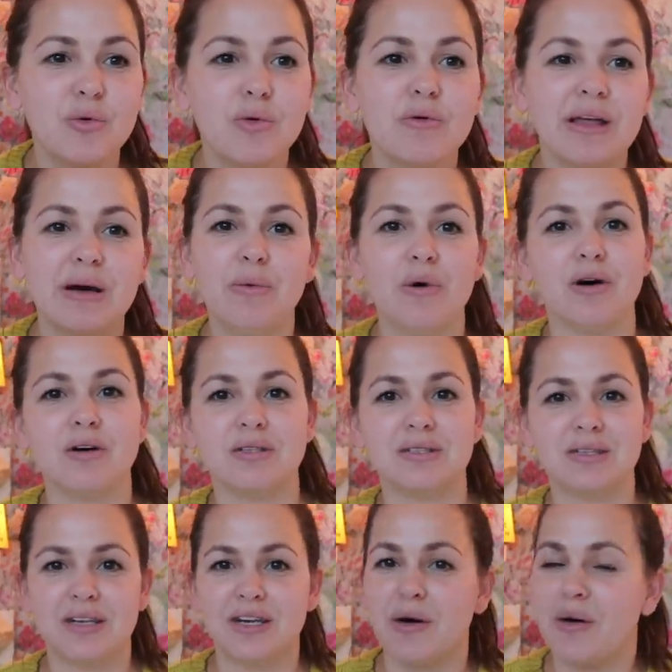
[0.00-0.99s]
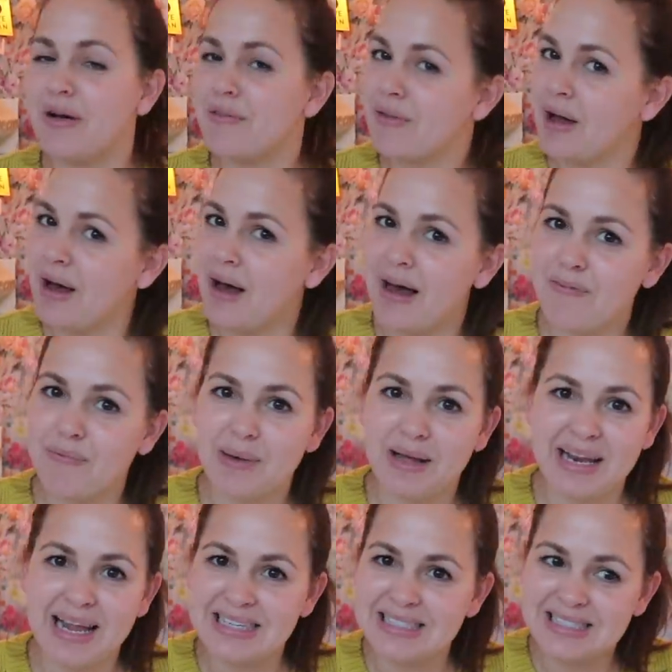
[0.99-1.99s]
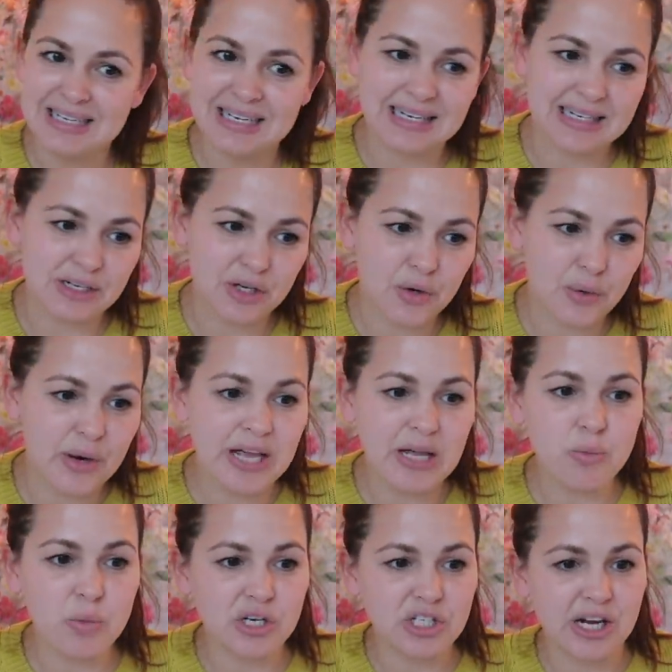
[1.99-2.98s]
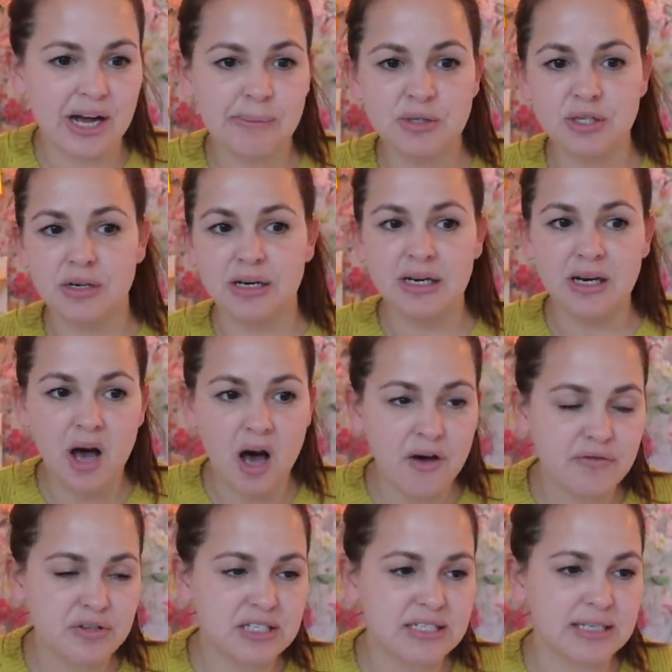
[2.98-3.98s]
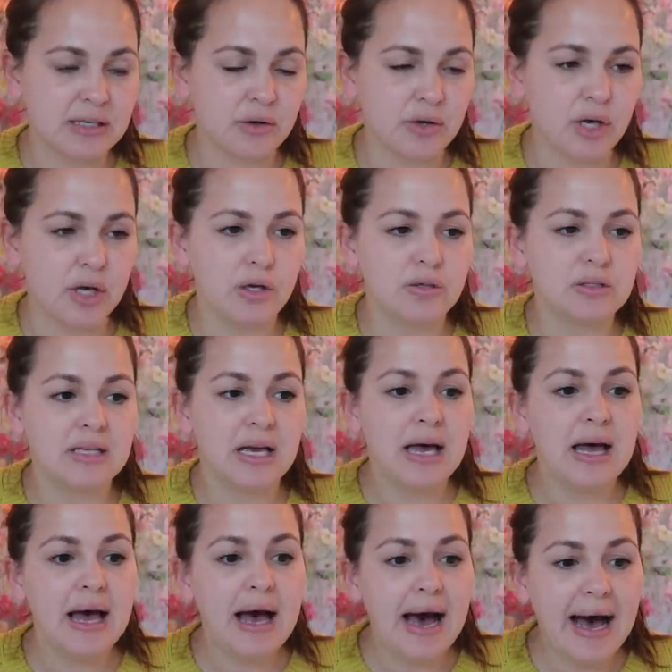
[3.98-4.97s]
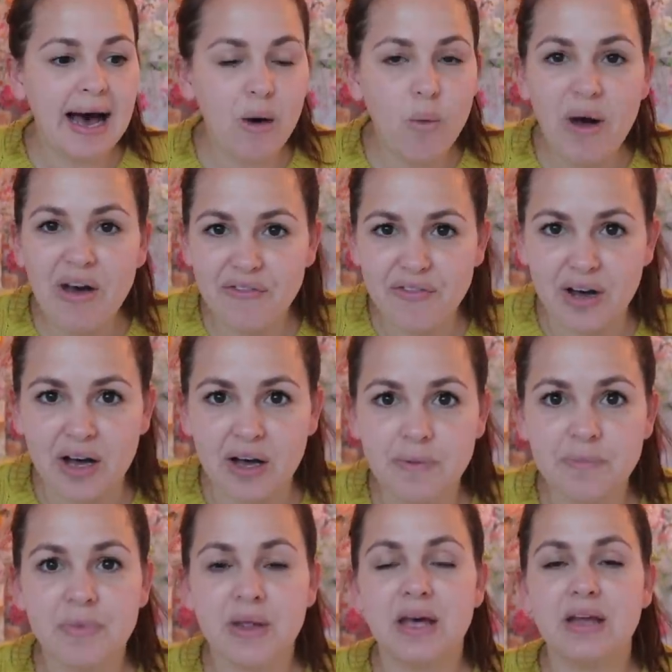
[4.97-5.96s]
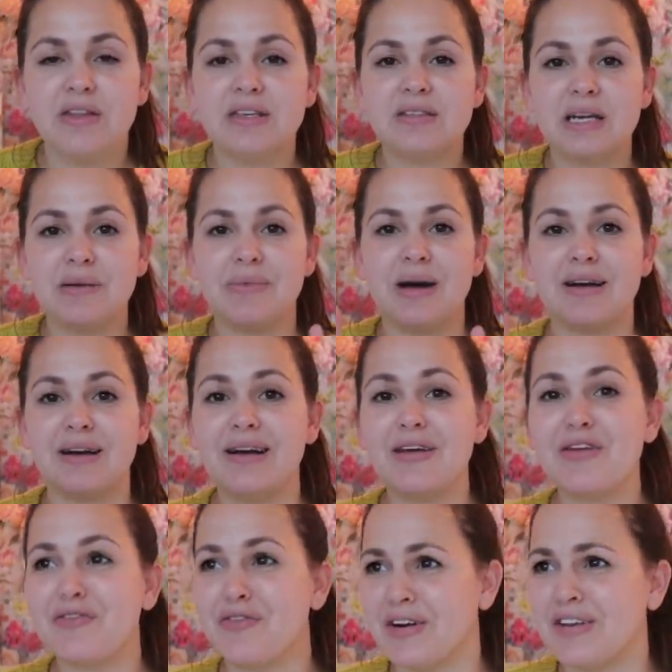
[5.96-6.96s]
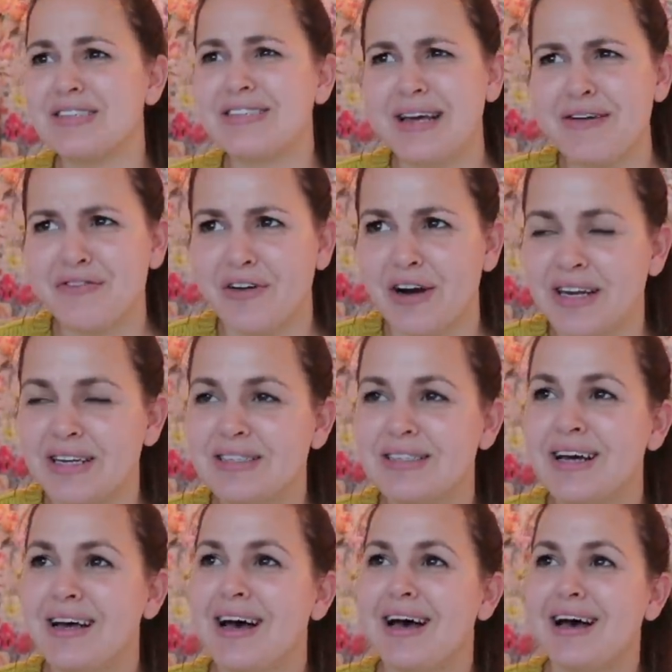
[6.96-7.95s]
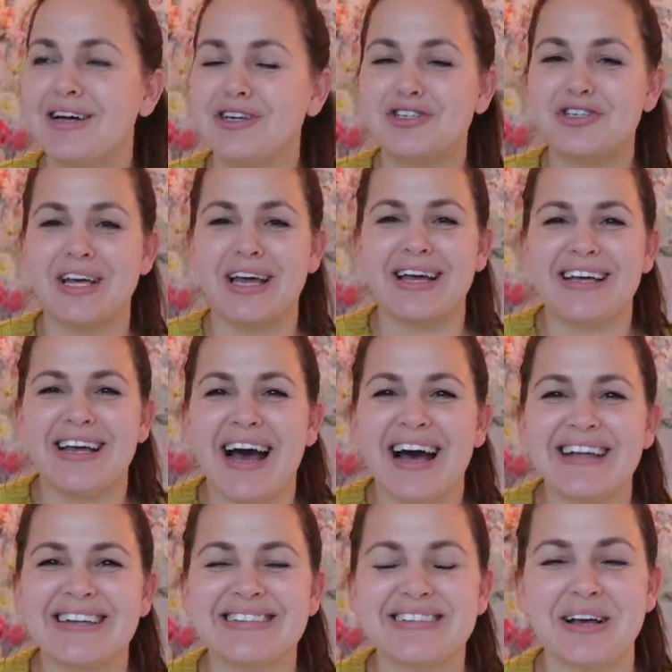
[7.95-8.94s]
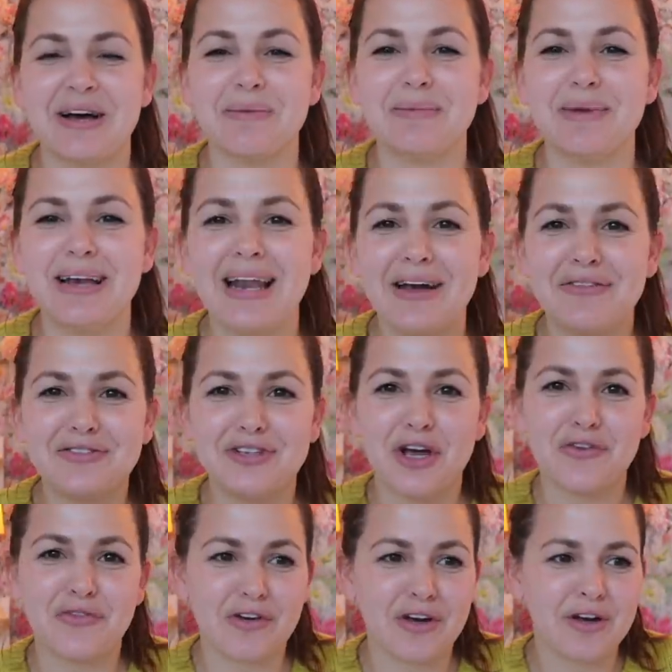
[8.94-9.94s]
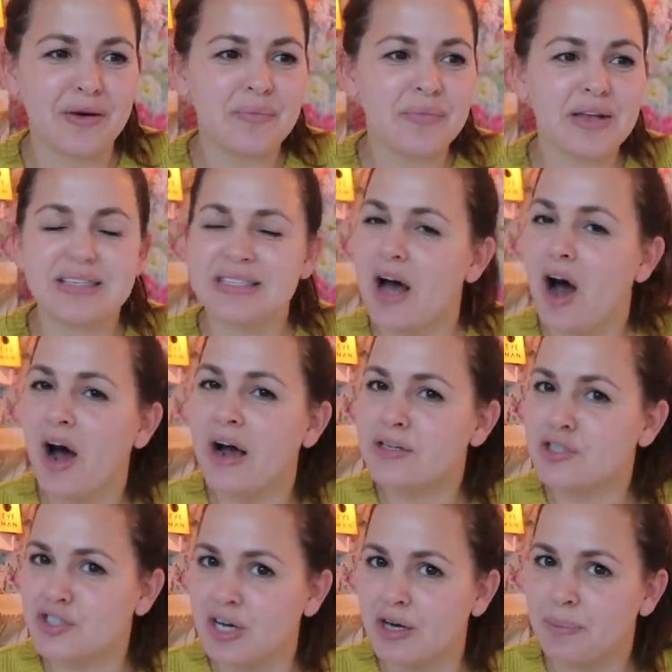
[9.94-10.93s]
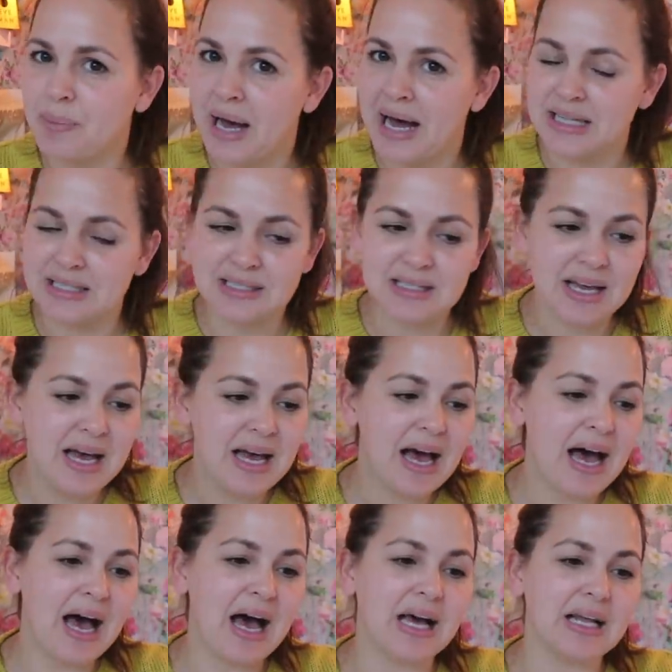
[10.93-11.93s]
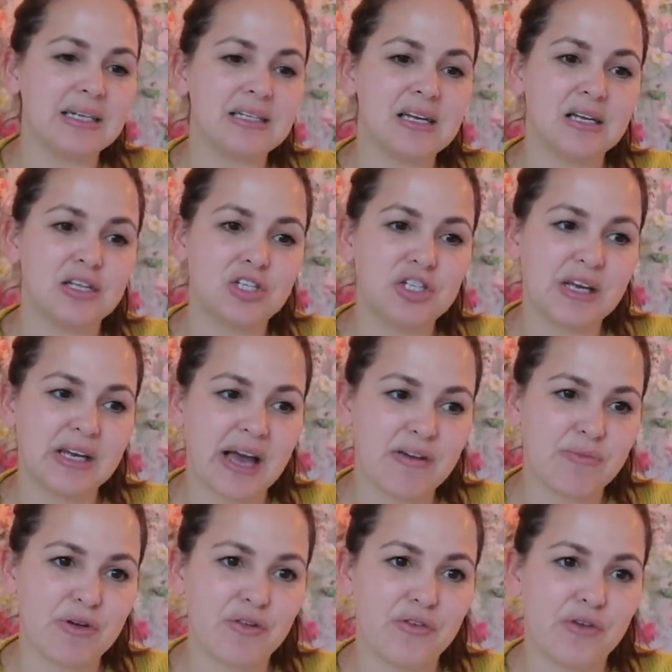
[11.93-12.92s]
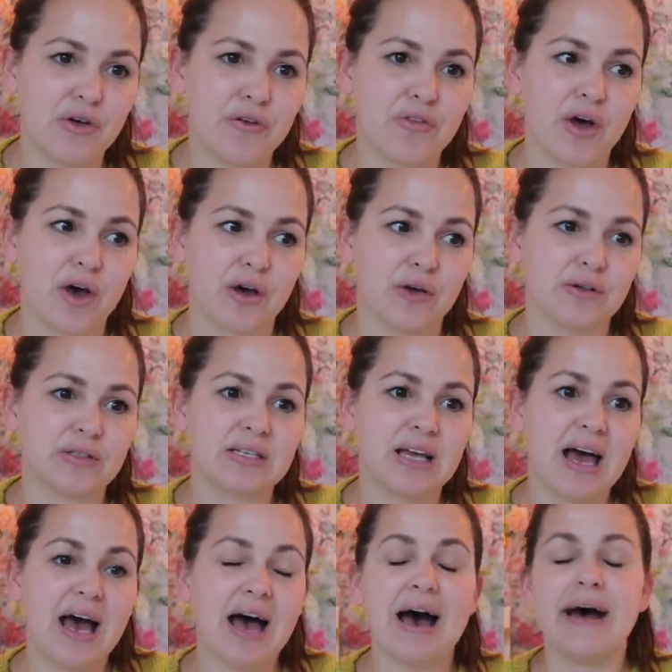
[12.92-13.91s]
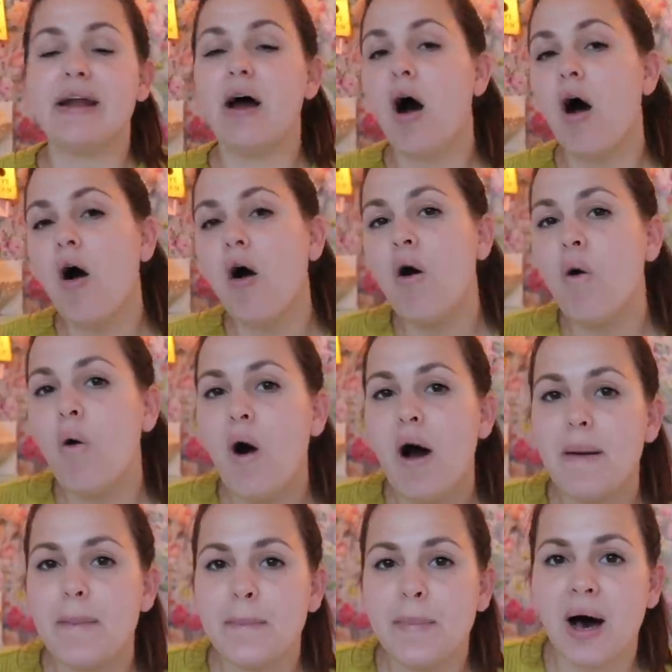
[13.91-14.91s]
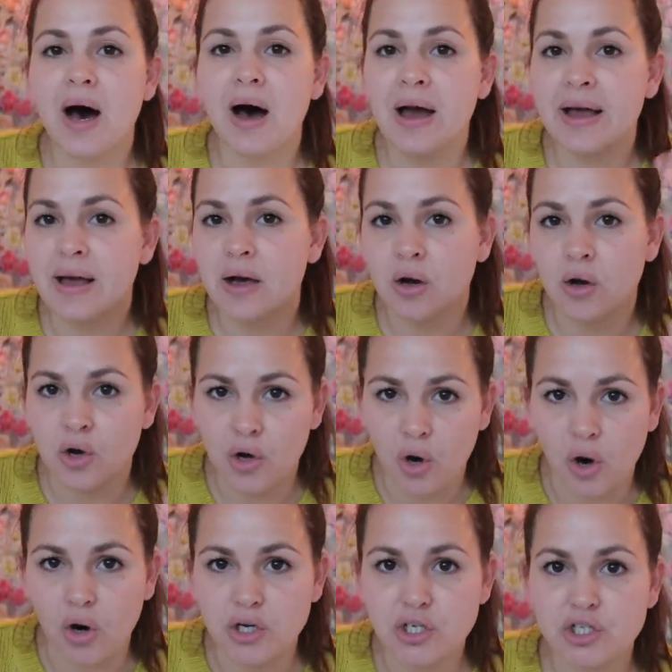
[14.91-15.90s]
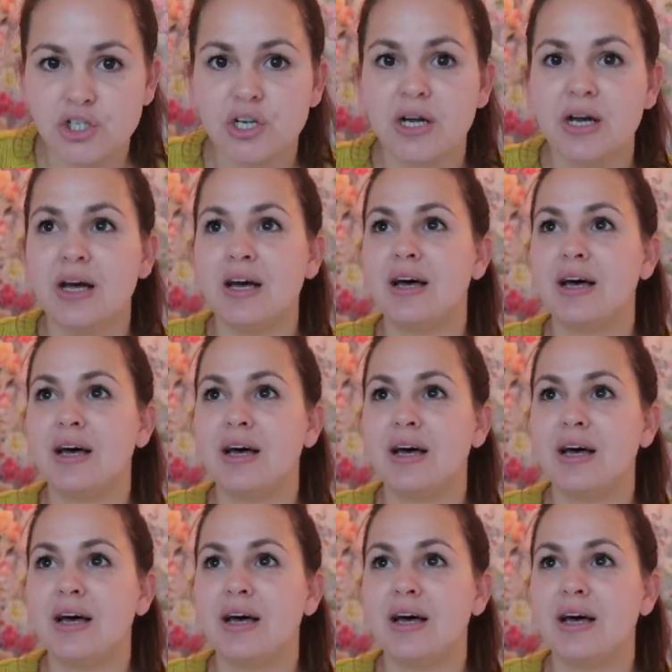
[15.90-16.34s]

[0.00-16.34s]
knew all there was. You know, I have my Lancelin cream, which I absolutely love, still use. However, this time around, another friend, the same friend, she had some leftover, is it hydrogel pads? And she gave me a few of those. And oh my gosh.